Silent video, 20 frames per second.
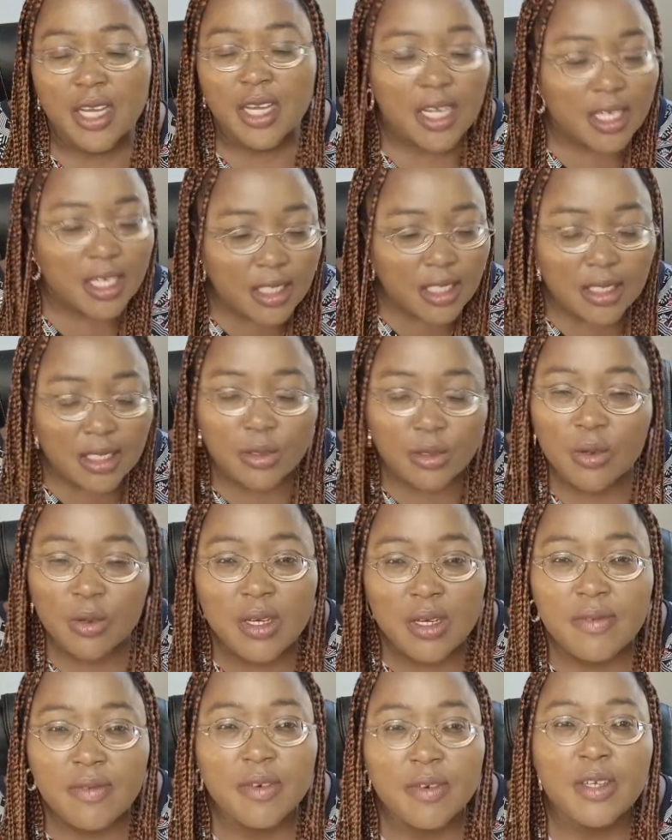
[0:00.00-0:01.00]
It is
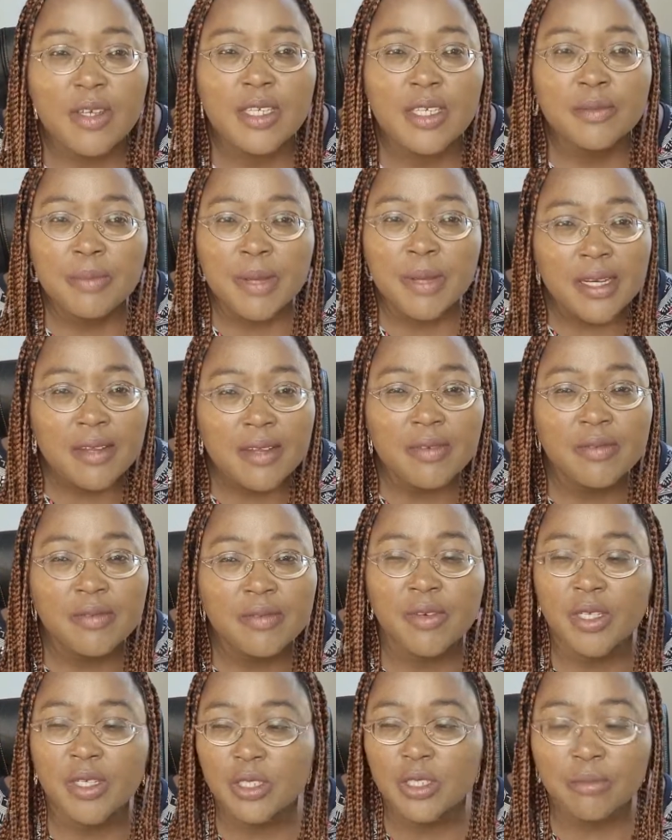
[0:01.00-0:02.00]
only for his benefit,
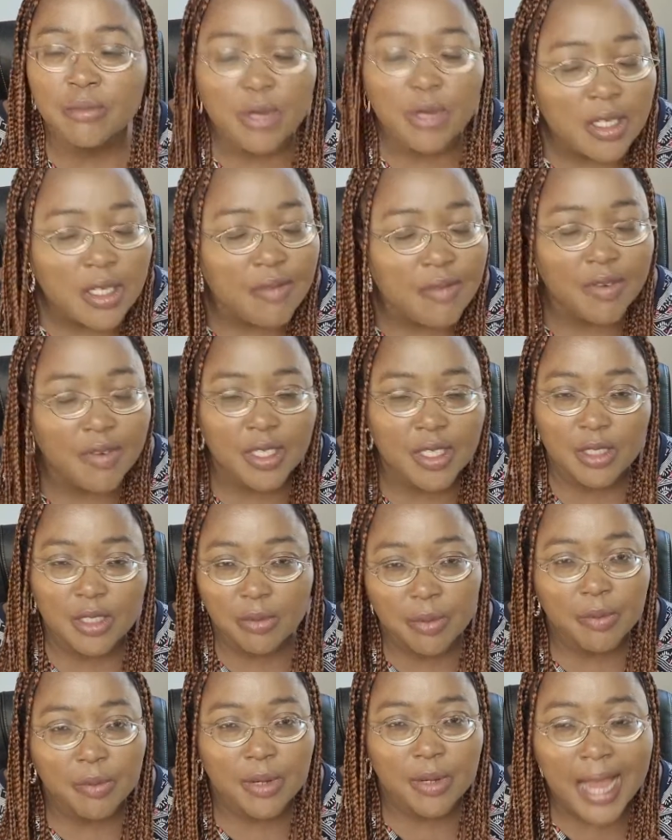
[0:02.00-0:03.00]
for his money, for his
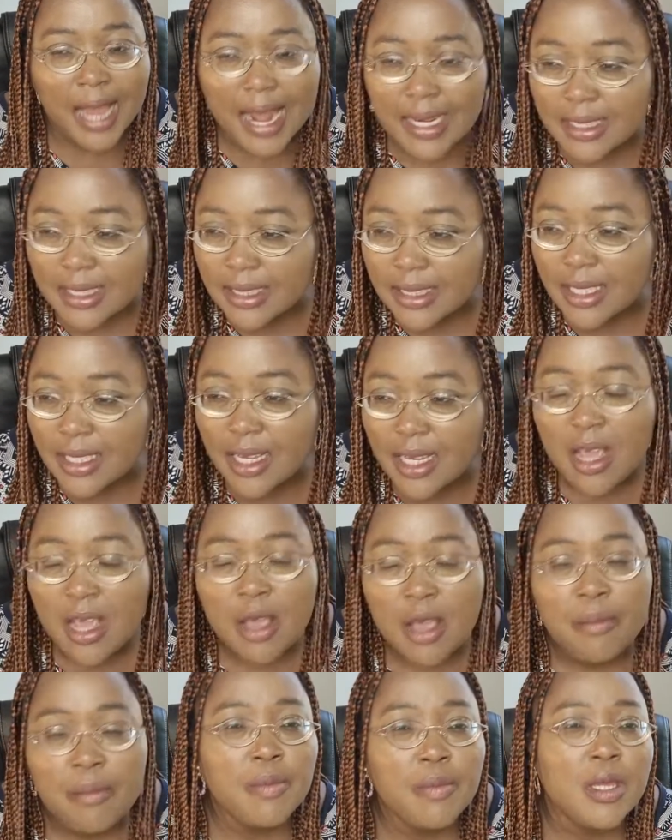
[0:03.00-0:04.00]
popularity.
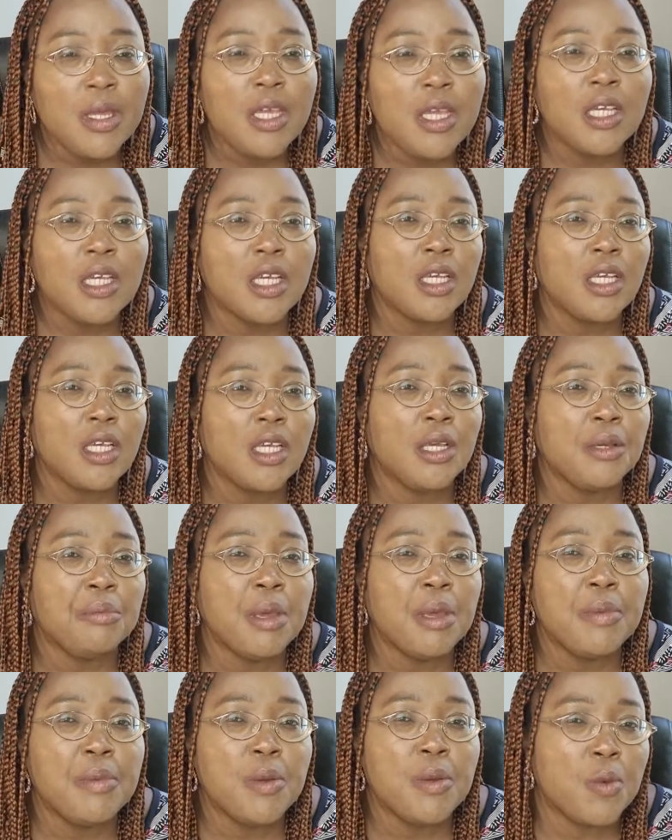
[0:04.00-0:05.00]

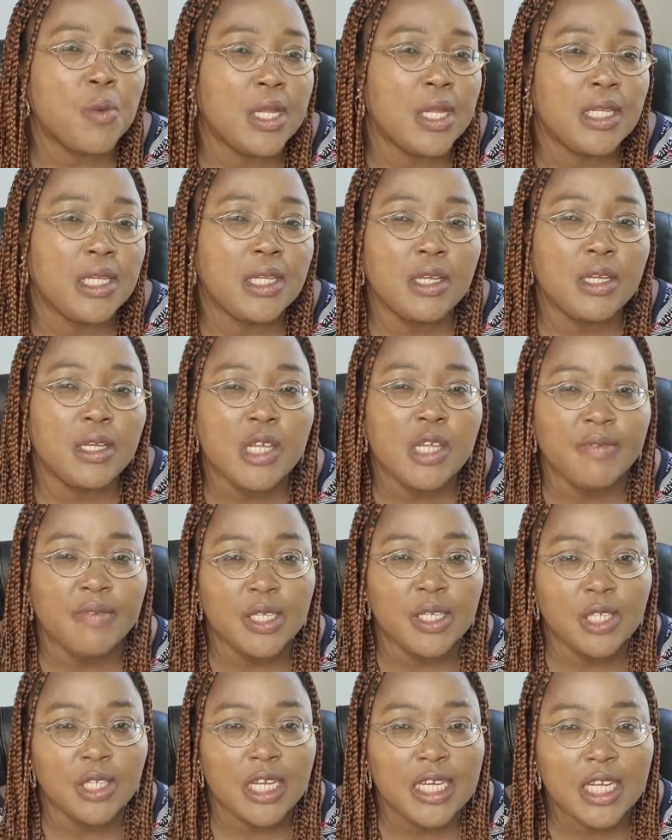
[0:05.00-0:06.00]
Maybe when he
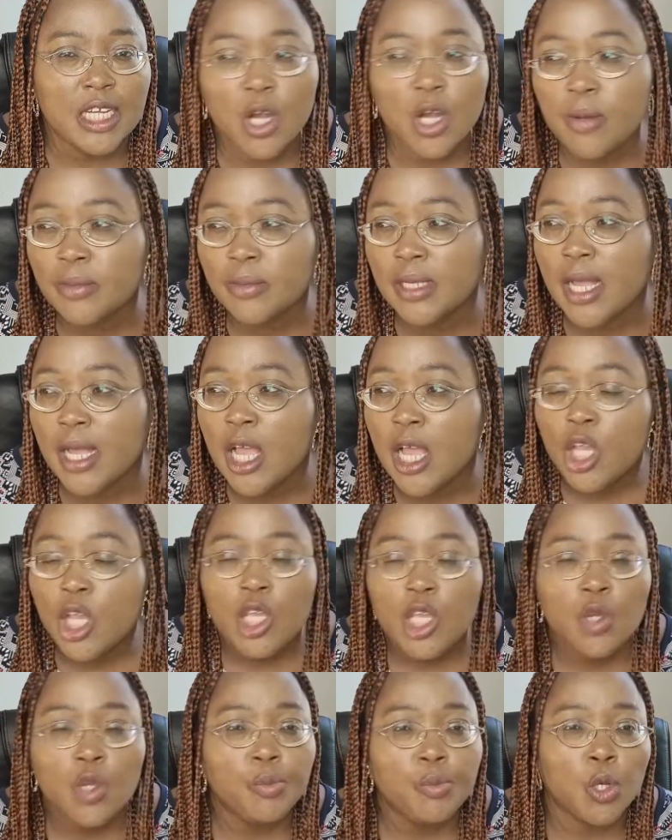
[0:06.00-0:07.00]
eventually comes out,
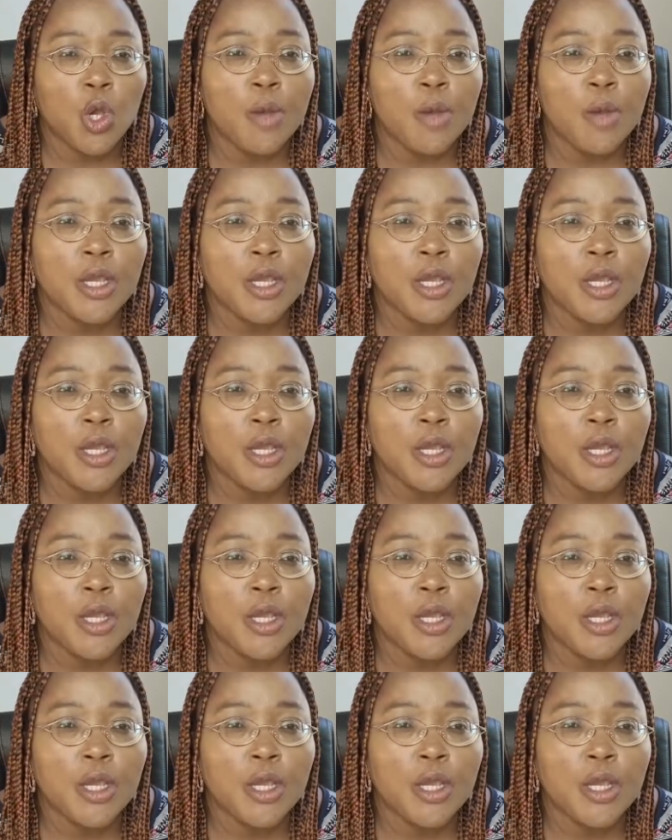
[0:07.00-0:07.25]
you become a